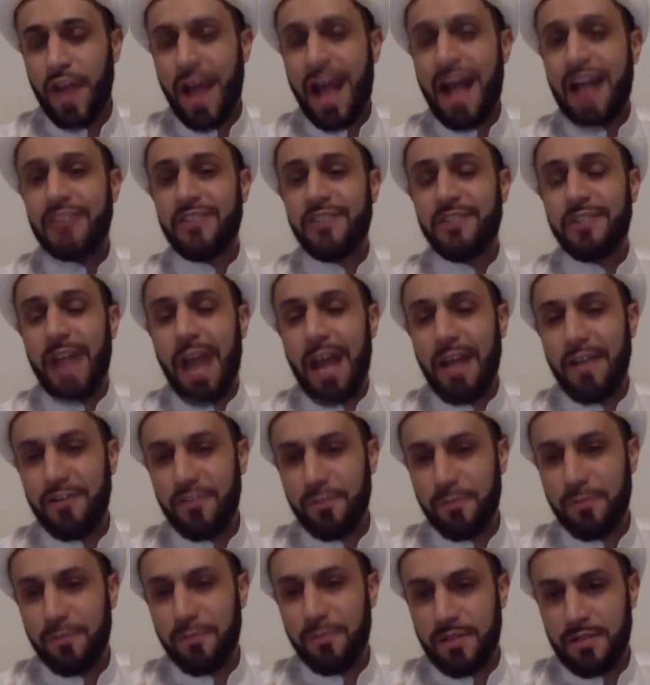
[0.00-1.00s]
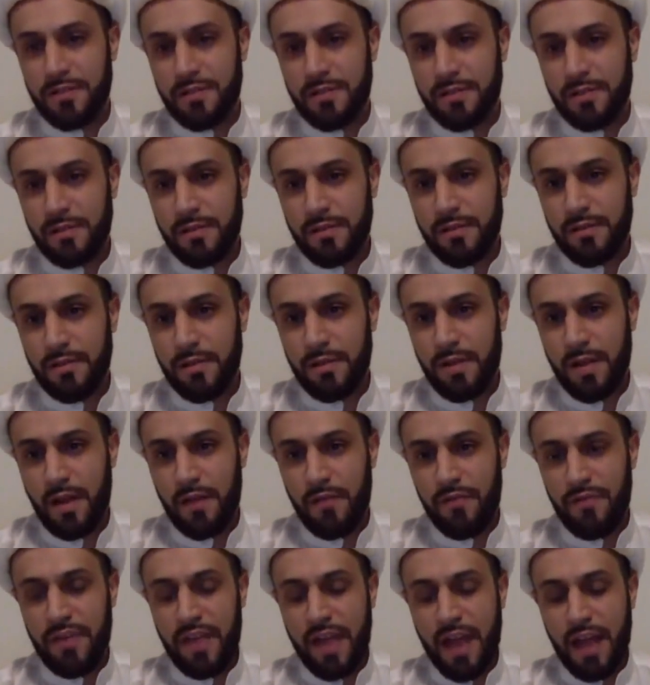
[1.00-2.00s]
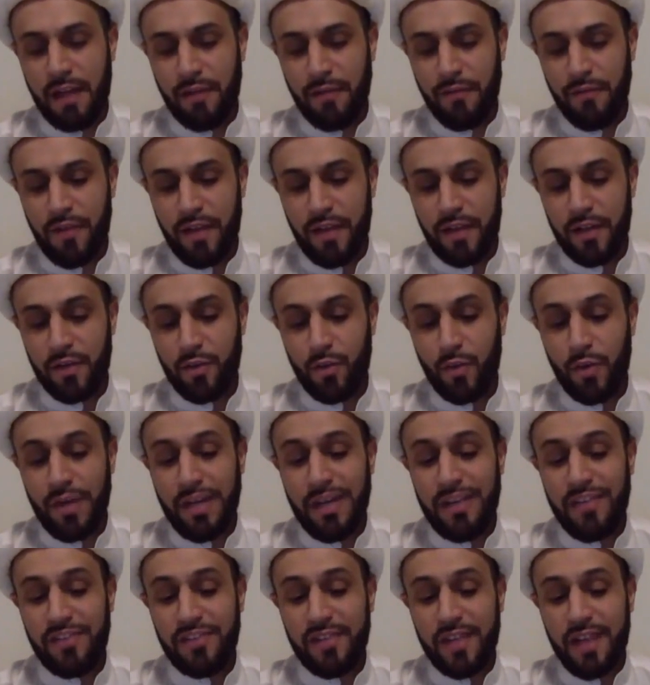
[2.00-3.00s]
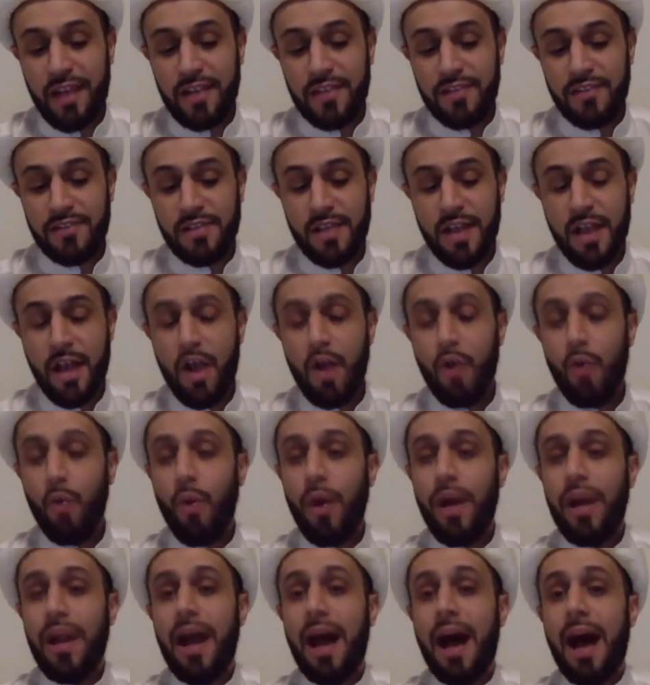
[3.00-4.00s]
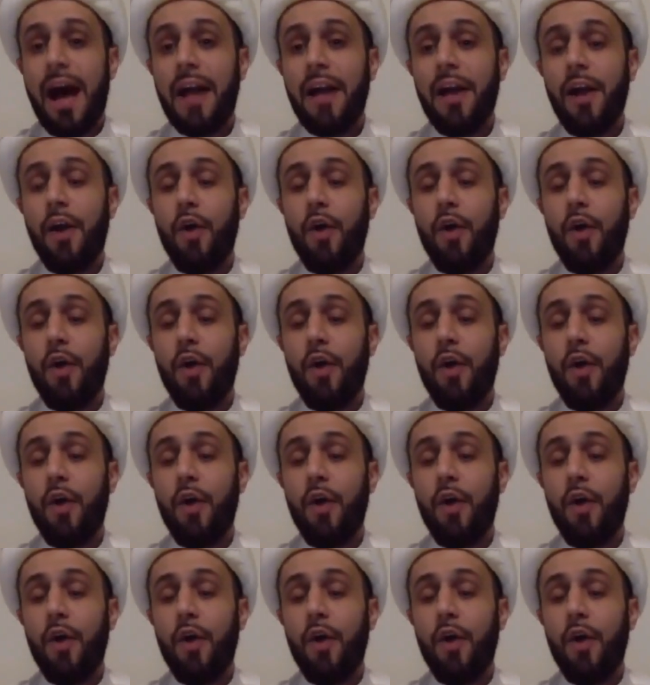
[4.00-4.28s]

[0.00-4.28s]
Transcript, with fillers: chastisement of the hellfire when he says, So when,